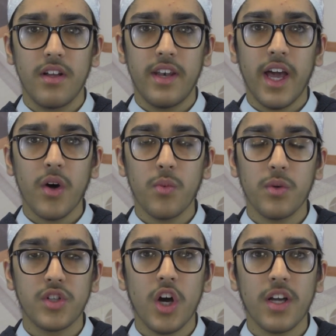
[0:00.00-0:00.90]
Now
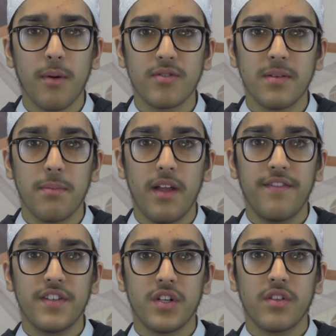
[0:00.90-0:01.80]
we'll talk about some
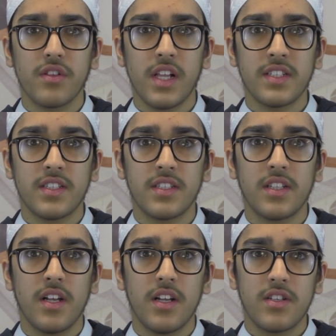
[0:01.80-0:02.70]
beneficial lessons
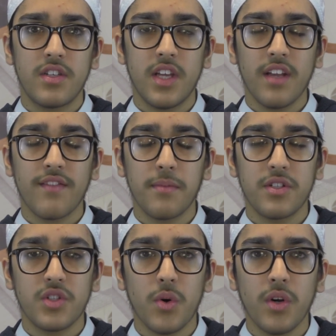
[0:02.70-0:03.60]
to take from the
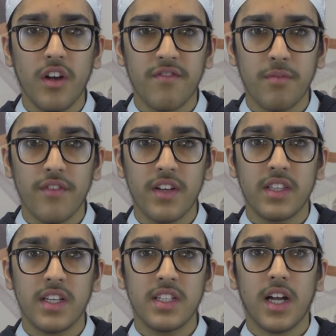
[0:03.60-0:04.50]
story of Prophet
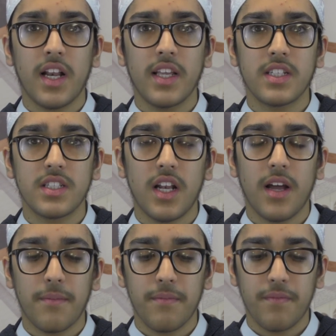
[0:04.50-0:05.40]
Idris alayhi
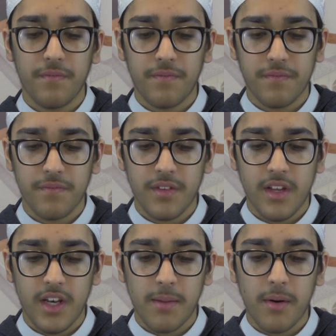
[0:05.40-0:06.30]
salam.
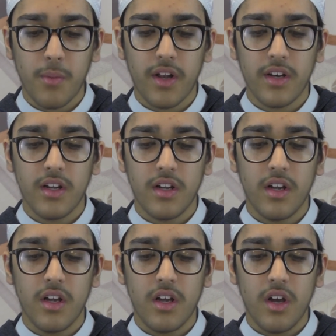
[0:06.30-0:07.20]
Number one,
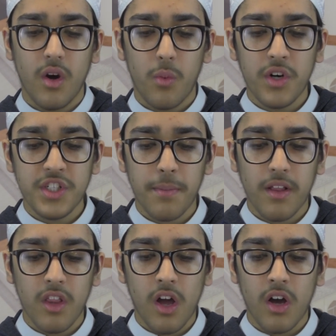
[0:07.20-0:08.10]
worship
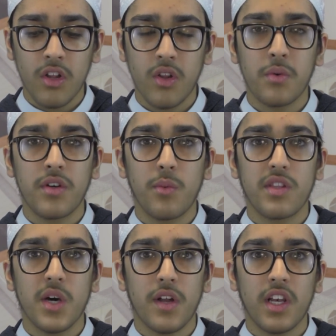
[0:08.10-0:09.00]
Allah alone
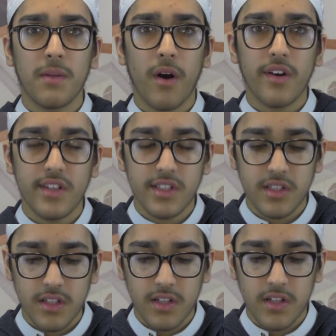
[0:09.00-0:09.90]
without any partners.
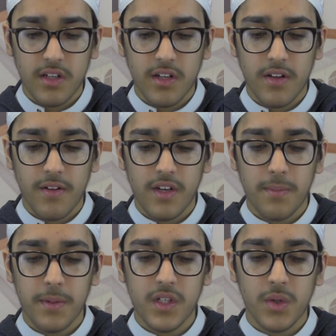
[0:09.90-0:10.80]

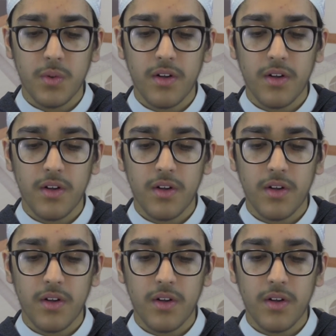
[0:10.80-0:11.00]
Number two,